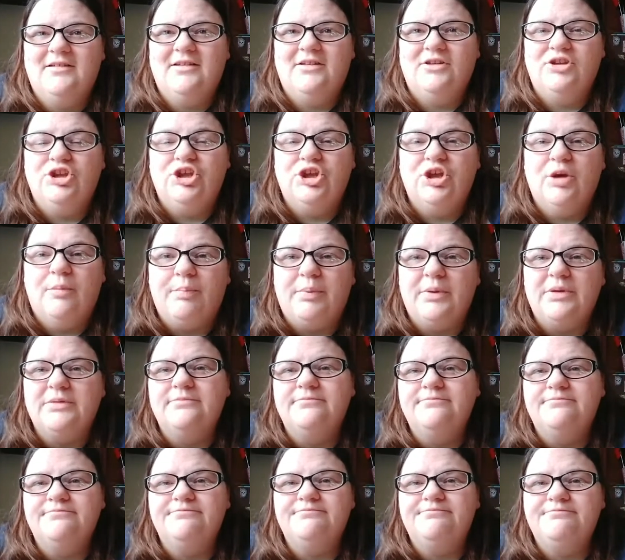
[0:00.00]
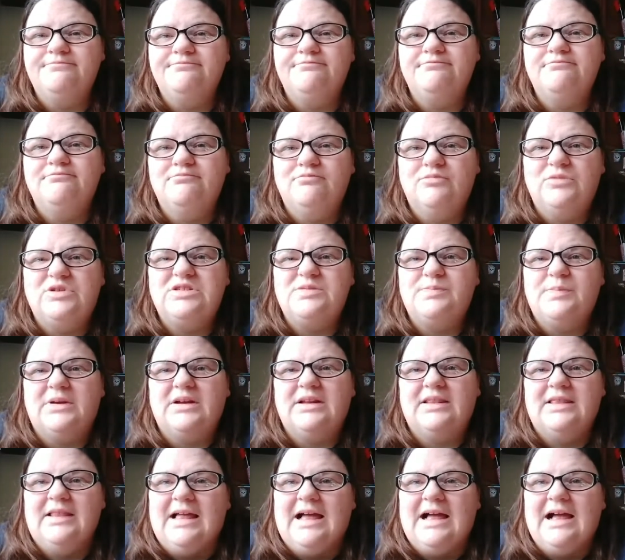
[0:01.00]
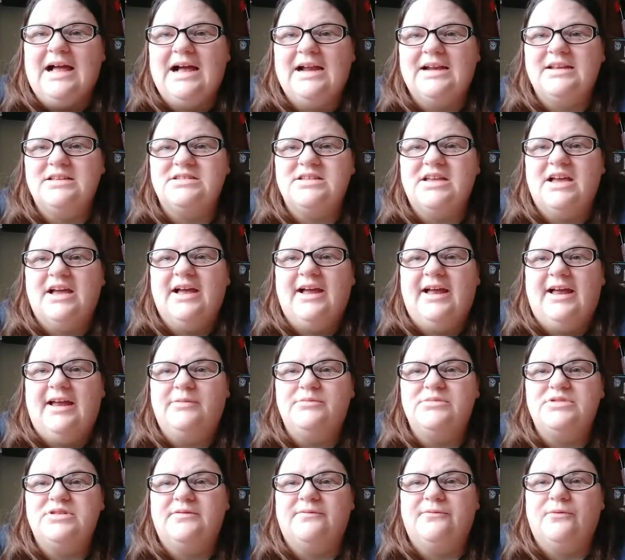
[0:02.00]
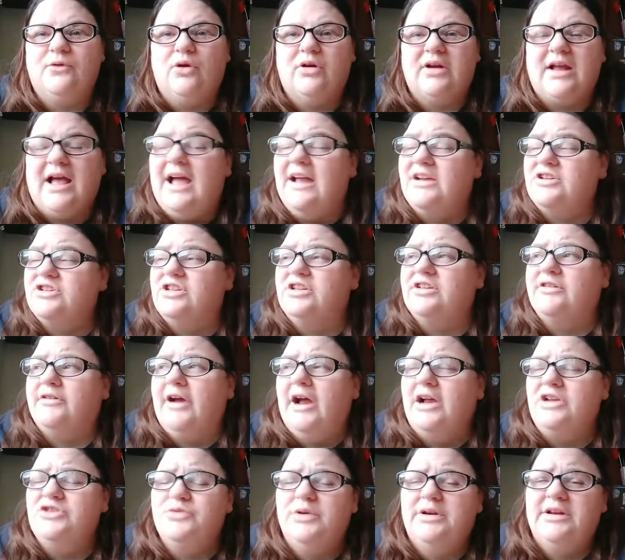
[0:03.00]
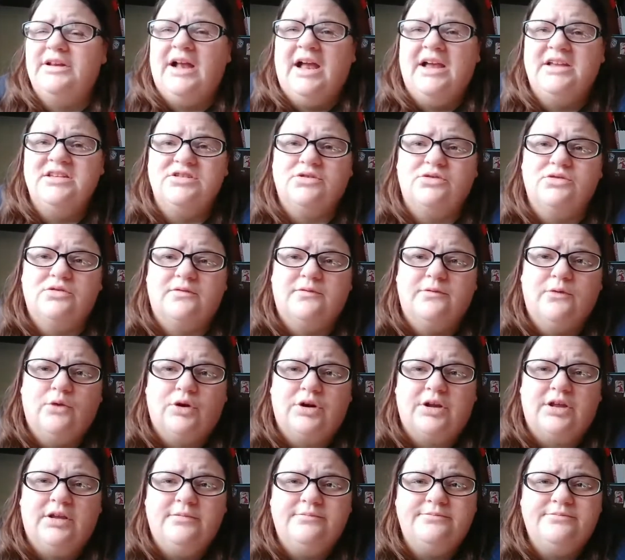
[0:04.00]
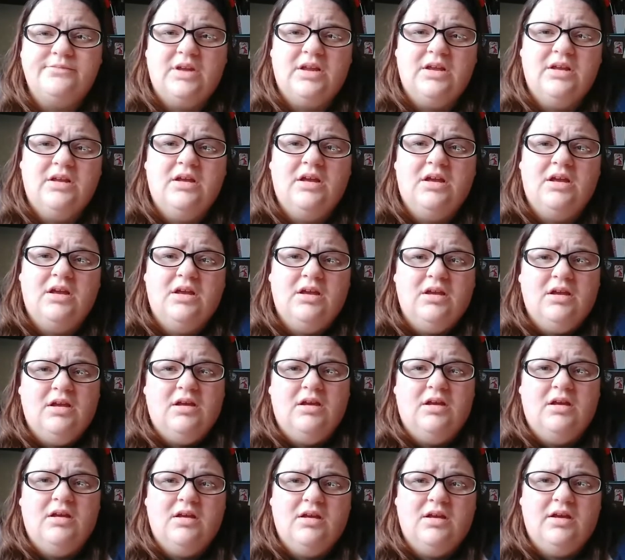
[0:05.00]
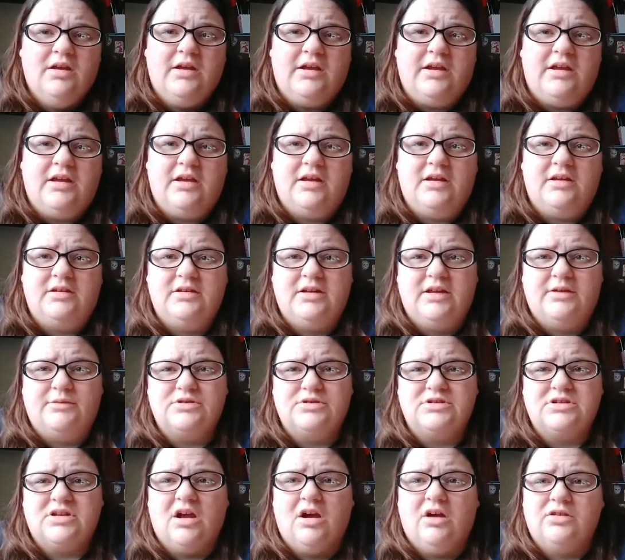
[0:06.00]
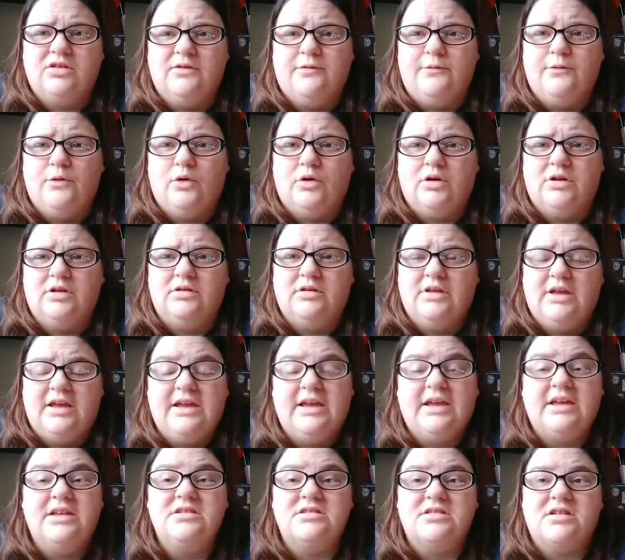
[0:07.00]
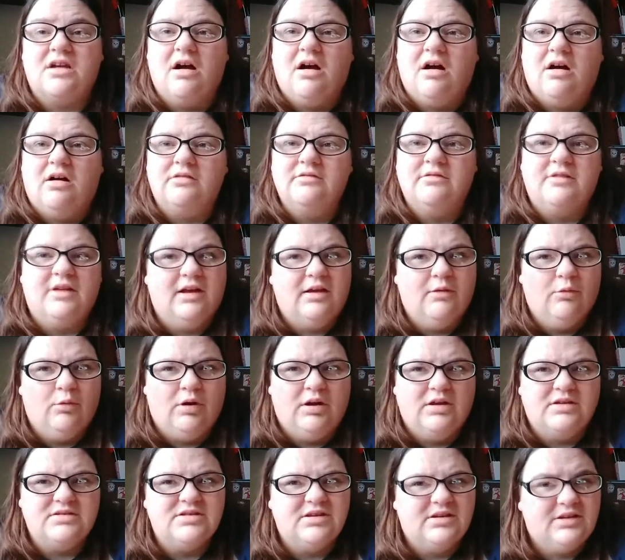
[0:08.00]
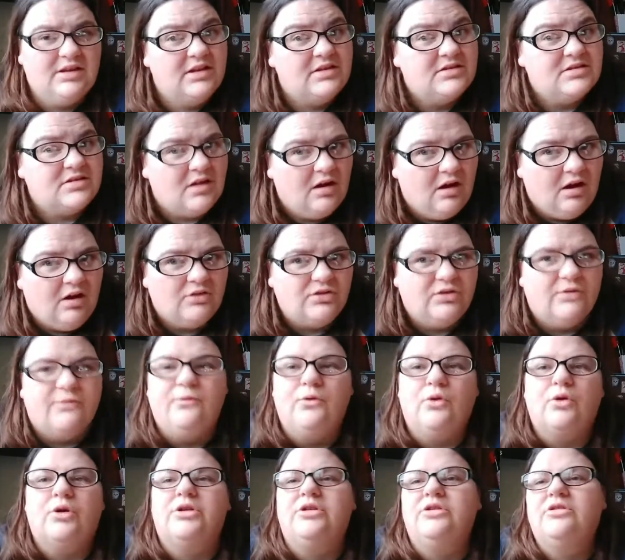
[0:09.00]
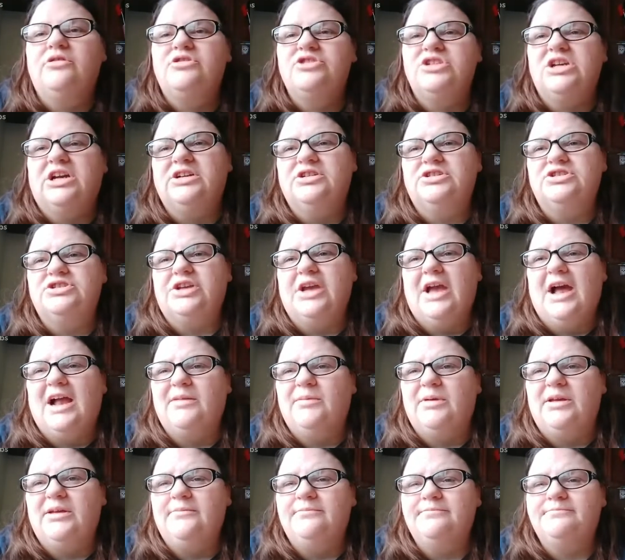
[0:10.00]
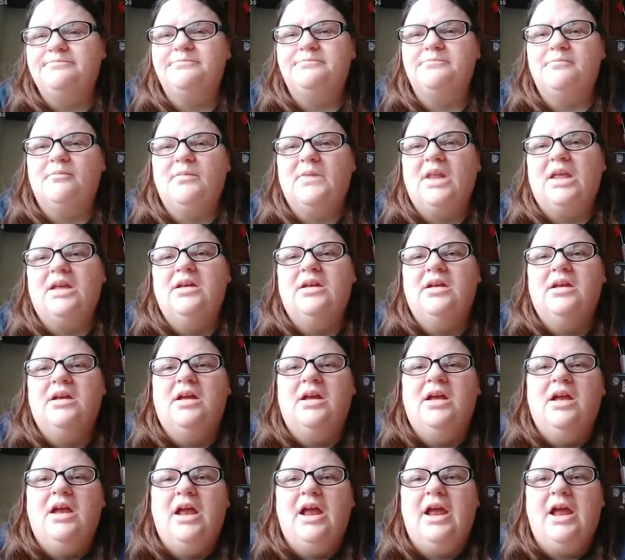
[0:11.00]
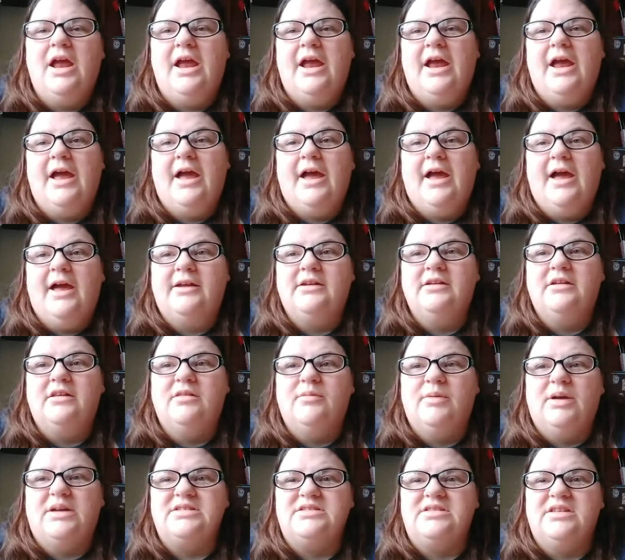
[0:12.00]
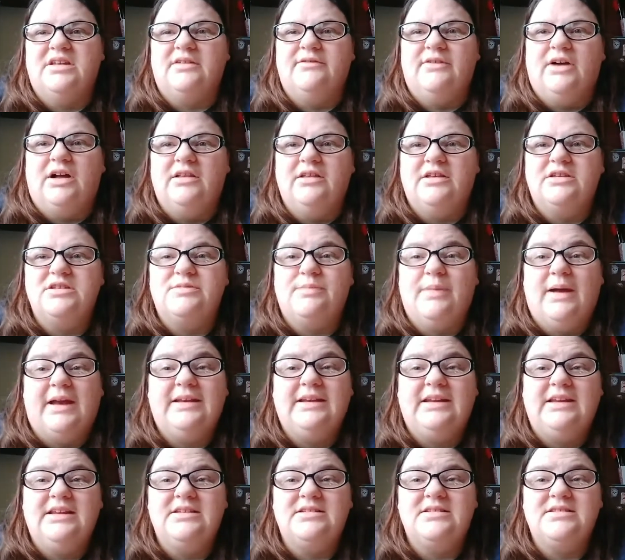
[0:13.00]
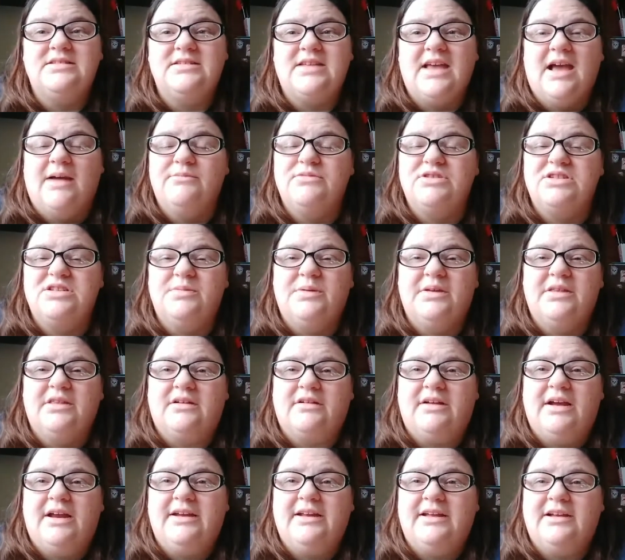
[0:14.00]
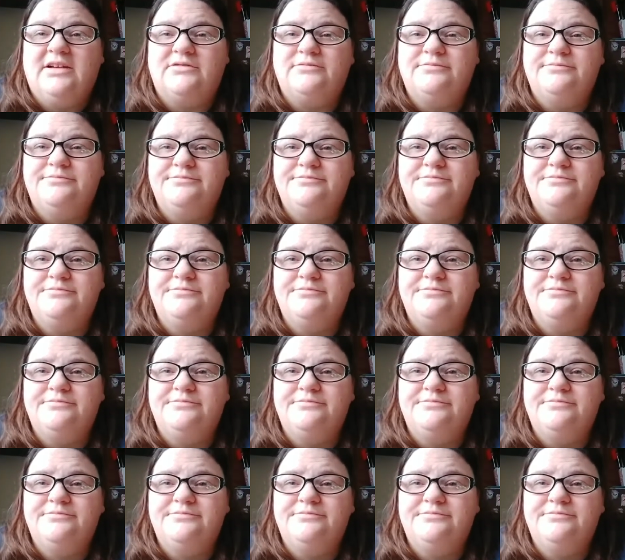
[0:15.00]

Yep. We spent a lot of times in Florida. I actually graduated high school in Florida. And it was called it is called, not was, it is called the Florida Youth Challenge Academy. And the best thing of all is my niece happens to be there right now.